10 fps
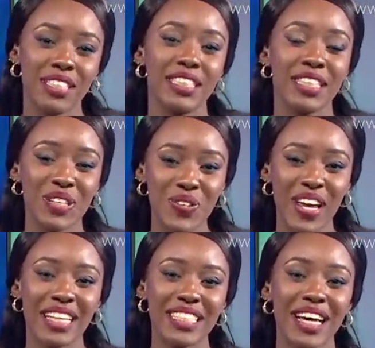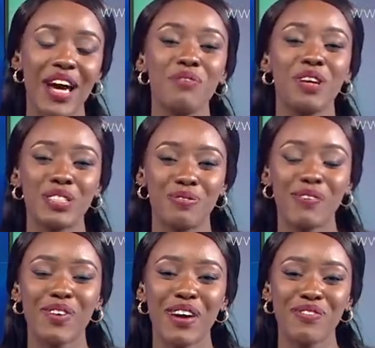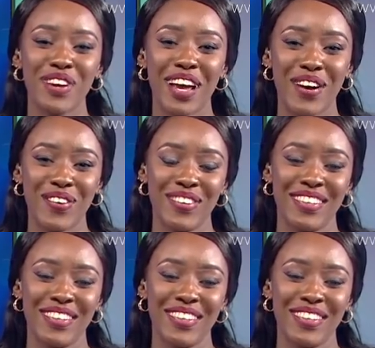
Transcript: See you next time. It's bye-bye for now.